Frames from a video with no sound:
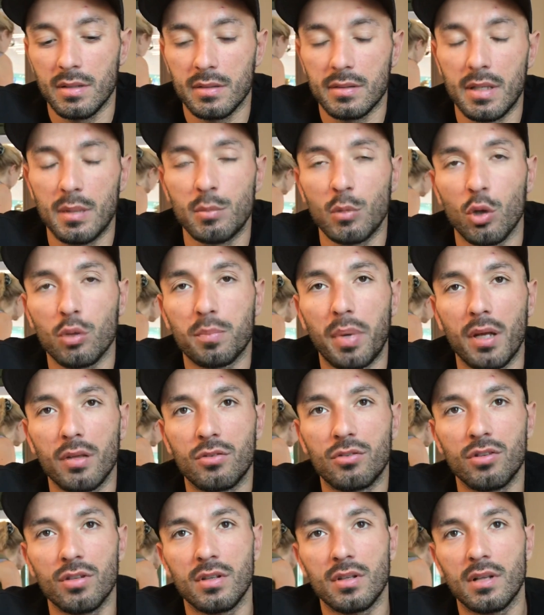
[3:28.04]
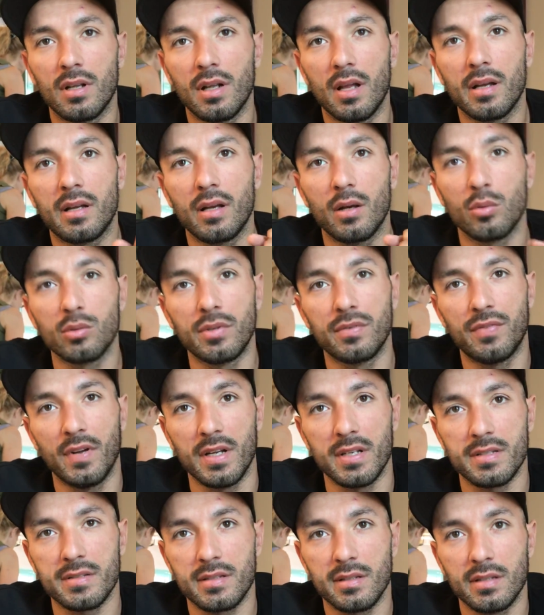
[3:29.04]
them not punching like on the
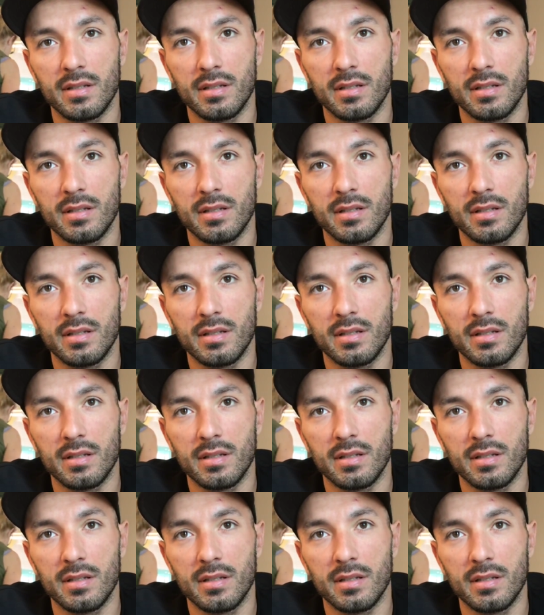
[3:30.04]
face.